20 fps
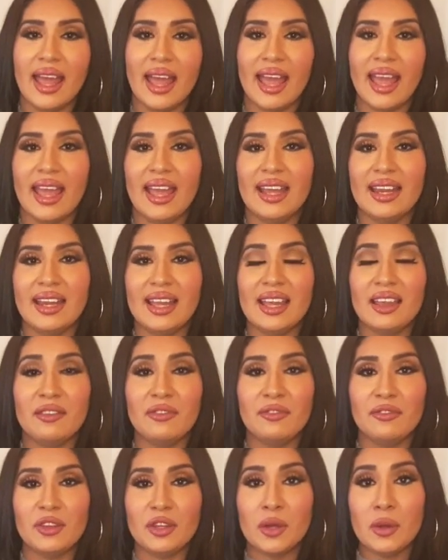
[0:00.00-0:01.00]
And if
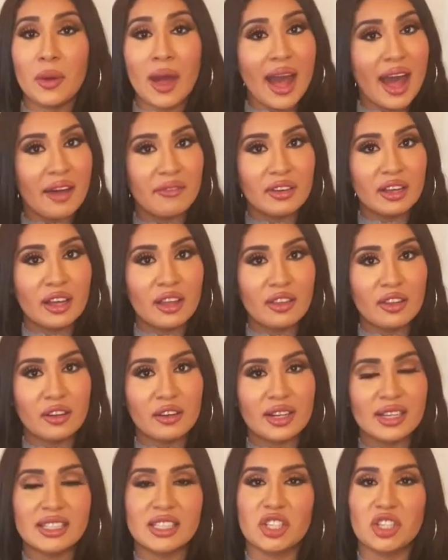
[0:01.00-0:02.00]
you have other
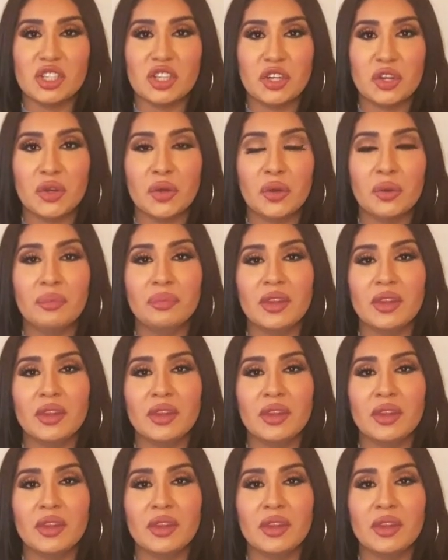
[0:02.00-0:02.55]
additional